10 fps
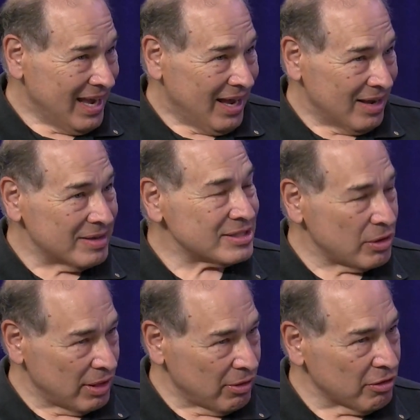Uh,
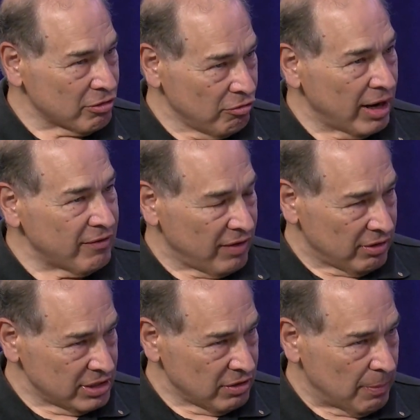so there are great
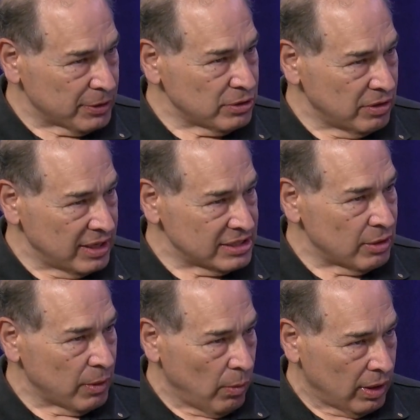volunteer opportunities that
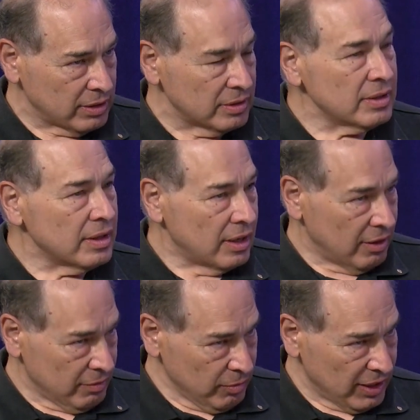we want to
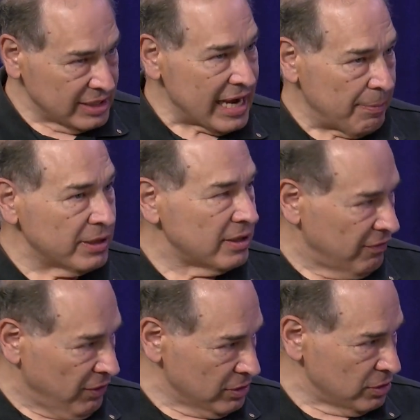uh, really tap into the
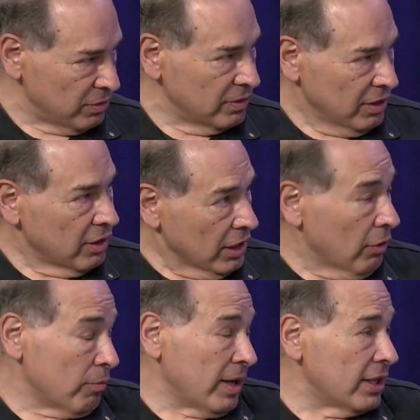folks who
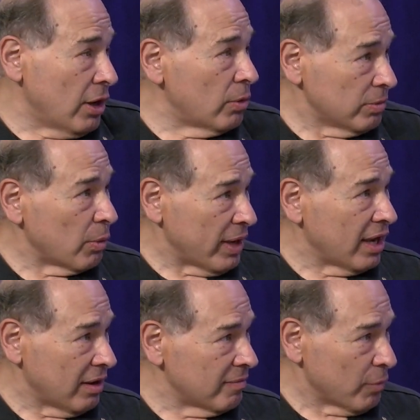really know that we
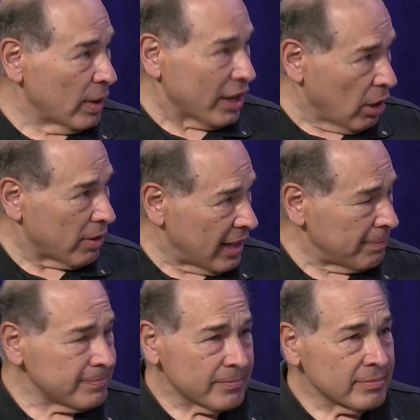can we can go to them,